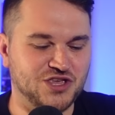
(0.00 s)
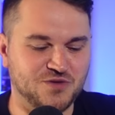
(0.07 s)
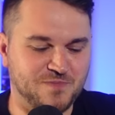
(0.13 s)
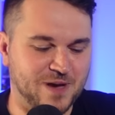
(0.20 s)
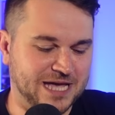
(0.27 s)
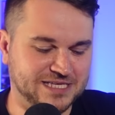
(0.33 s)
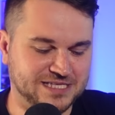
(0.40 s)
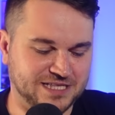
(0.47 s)
you
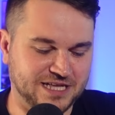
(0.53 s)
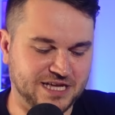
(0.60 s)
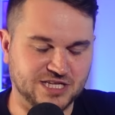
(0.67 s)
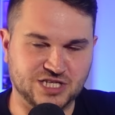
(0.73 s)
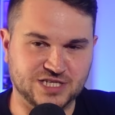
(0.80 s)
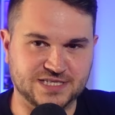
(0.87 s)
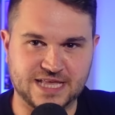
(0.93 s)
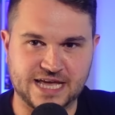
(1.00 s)
basically are
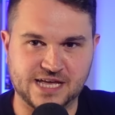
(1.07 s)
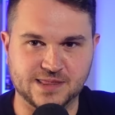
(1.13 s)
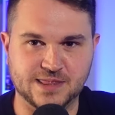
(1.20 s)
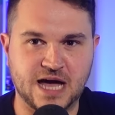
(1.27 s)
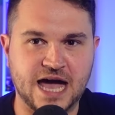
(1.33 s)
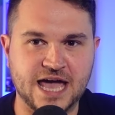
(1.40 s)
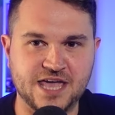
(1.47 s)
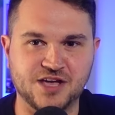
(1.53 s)
just like
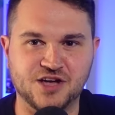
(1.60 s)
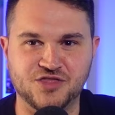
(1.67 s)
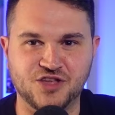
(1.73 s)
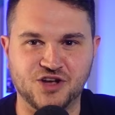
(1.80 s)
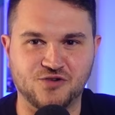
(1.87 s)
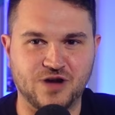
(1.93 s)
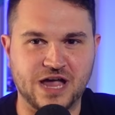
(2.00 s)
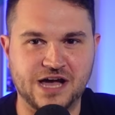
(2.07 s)
lying on
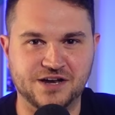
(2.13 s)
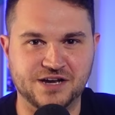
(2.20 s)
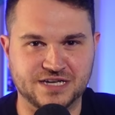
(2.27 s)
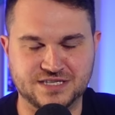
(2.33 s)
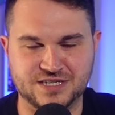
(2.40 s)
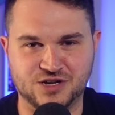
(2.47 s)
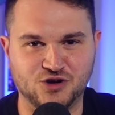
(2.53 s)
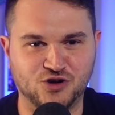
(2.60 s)
the ground
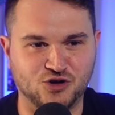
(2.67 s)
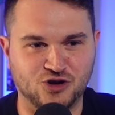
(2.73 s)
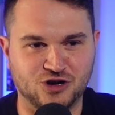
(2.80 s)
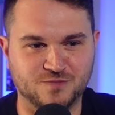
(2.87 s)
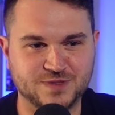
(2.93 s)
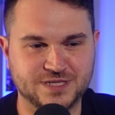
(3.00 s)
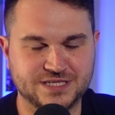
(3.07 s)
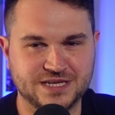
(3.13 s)
as a
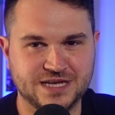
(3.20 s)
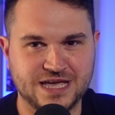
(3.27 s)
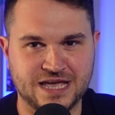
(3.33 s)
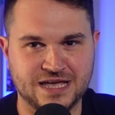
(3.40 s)
corpse